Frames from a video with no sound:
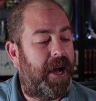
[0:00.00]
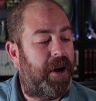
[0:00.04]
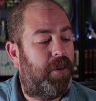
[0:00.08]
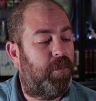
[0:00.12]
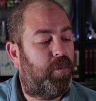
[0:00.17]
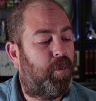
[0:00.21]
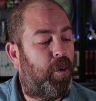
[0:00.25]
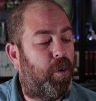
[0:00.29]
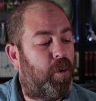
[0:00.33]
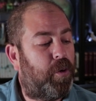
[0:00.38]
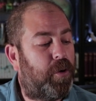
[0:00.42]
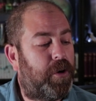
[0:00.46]

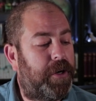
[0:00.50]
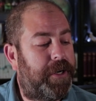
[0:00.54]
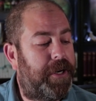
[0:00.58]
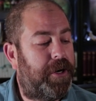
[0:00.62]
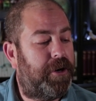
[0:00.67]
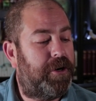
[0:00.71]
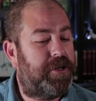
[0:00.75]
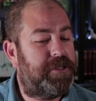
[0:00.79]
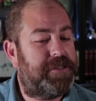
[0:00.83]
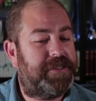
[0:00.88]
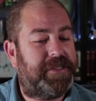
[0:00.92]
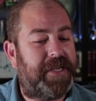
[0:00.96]

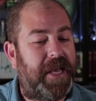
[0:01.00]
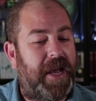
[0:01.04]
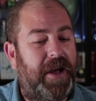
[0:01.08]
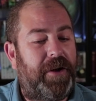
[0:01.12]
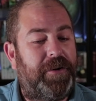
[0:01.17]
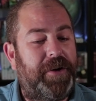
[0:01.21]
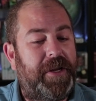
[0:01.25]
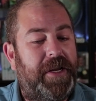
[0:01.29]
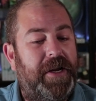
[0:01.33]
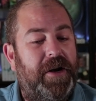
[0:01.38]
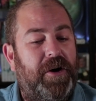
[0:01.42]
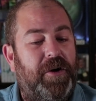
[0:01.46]
Warriors
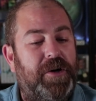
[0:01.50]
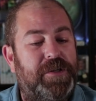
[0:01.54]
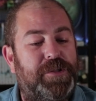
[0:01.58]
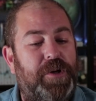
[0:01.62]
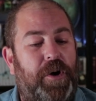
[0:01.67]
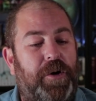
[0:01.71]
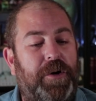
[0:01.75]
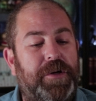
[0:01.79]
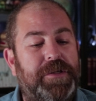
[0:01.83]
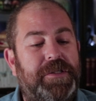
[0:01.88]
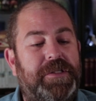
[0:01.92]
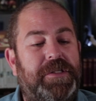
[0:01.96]
down here is
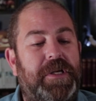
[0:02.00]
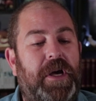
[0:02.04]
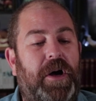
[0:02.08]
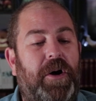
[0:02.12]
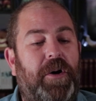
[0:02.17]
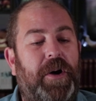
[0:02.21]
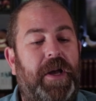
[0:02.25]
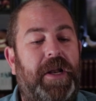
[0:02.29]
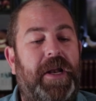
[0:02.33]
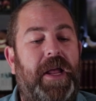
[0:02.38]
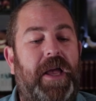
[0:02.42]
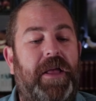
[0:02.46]

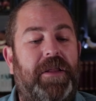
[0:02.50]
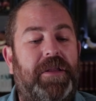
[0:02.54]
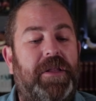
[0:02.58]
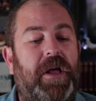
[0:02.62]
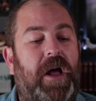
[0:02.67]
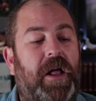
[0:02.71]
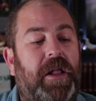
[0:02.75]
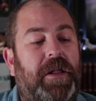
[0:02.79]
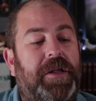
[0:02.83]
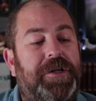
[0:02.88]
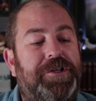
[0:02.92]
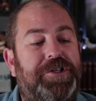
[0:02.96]
also an
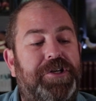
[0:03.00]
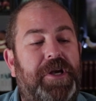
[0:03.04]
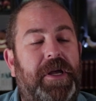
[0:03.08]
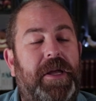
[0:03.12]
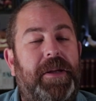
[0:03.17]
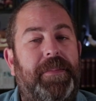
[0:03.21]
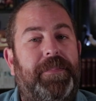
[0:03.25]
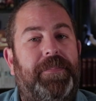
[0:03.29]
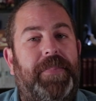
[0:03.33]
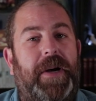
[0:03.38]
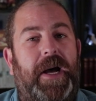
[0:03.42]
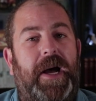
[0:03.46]
anthology
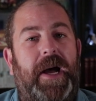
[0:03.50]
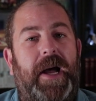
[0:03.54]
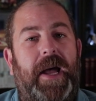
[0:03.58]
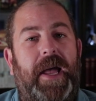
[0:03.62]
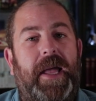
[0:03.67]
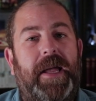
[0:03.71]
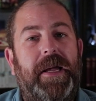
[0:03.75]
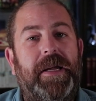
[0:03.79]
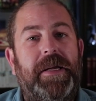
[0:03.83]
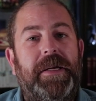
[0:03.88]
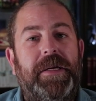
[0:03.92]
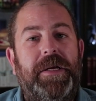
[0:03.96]

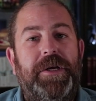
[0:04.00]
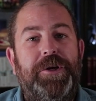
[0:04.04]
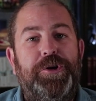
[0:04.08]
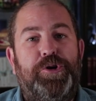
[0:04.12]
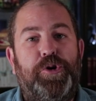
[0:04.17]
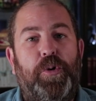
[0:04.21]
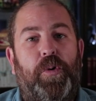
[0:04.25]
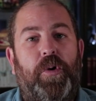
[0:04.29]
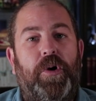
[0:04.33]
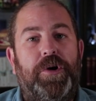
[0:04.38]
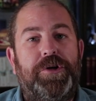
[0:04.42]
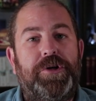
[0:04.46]
by
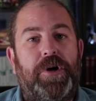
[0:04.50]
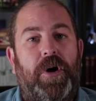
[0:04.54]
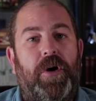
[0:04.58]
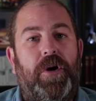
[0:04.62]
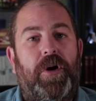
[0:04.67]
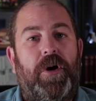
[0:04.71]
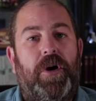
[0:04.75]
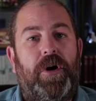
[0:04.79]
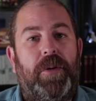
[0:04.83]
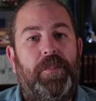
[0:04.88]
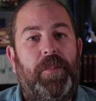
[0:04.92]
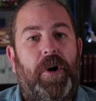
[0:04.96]
George
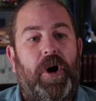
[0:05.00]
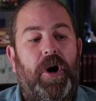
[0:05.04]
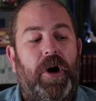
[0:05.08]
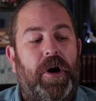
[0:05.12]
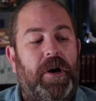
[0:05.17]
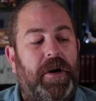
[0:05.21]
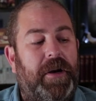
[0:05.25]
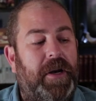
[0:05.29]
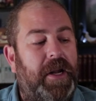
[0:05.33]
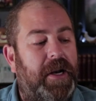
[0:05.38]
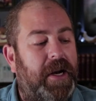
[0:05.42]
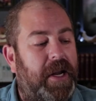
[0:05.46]
R.R.
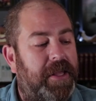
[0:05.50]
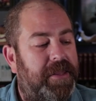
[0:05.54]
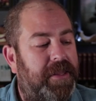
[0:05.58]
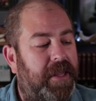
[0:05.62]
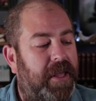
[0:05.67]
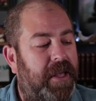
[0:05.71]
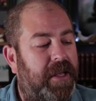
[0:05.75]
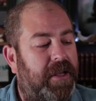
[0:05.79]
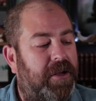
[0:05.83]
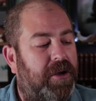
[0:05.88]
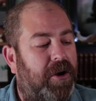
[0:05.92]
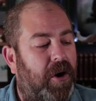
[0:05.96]
Martin, and I
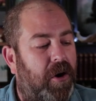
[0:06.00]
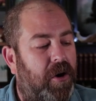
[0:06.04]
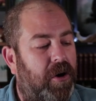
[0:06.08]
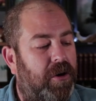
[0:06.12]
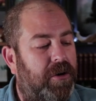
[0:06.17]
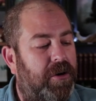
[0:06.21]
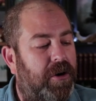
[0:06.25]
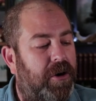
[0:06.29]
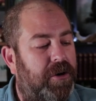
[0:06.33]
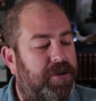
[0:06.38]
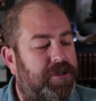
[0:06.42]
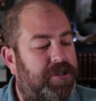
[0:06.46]
think
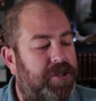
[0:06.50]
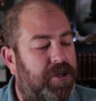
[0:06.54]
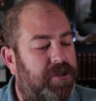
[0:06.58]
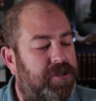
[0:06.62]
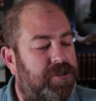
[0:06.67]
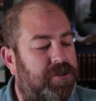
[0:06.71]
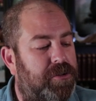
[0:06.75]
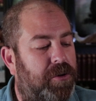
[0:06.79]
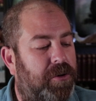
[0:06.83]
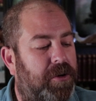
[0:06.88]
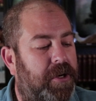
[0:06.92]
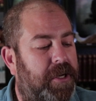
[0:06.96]
Gardner
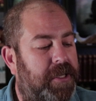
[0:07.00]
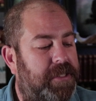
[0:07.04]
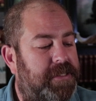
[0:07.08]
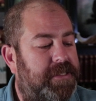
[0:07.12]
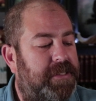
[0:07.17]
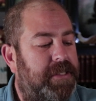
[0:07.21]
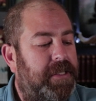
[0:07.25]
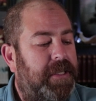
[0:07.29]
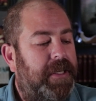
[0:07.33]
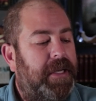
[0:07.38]
Dozois.